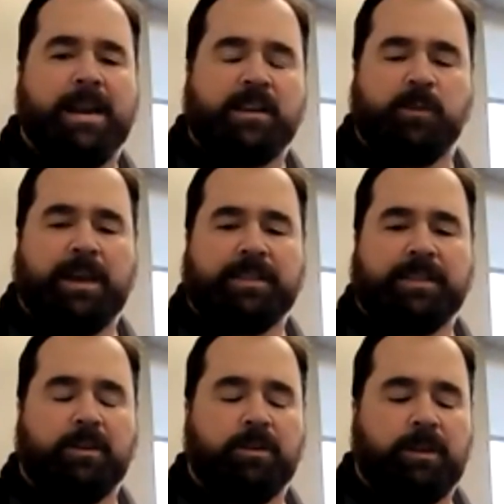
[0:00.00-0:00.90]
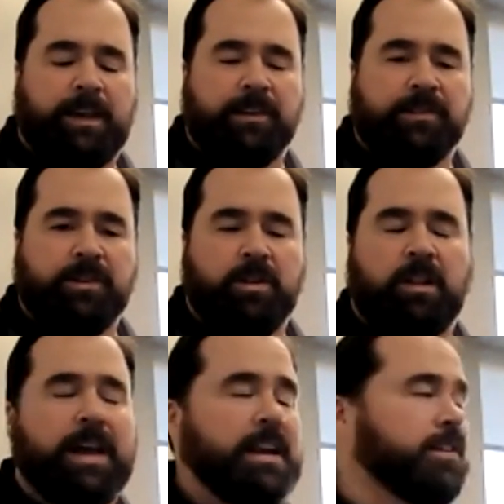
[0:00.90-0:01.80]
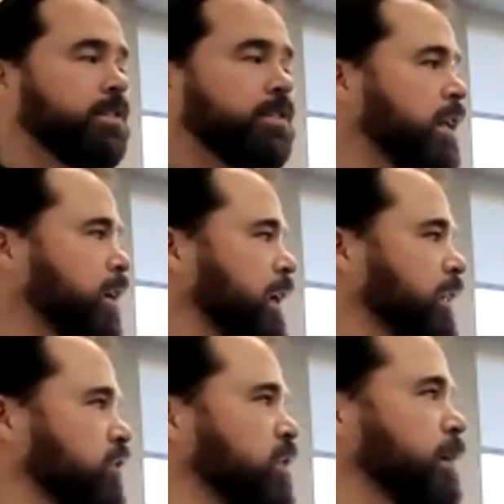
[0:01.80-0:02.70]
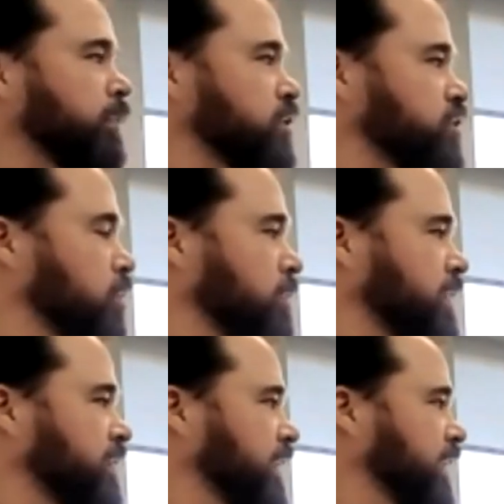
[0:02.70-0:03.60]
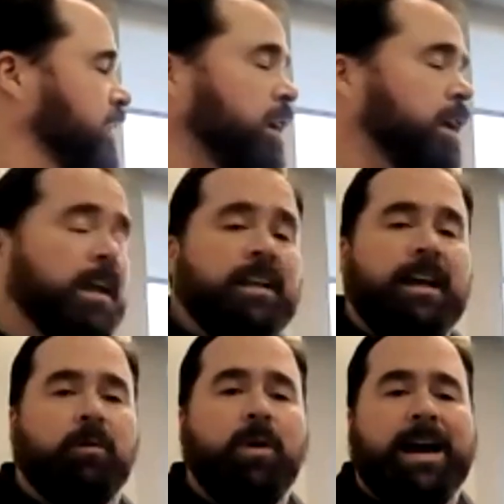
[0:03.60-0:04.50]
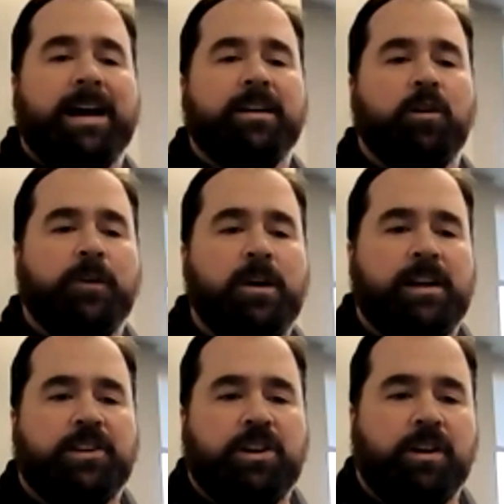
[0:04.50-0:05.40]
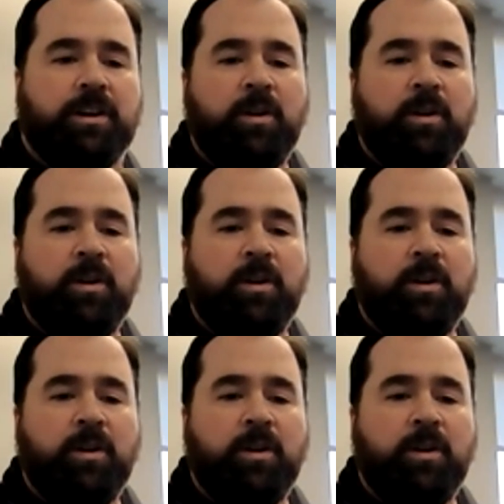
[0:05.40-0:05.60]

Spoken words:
next week at the earliest or the latest, and they'll still be able to show everything. Like we got new furniture.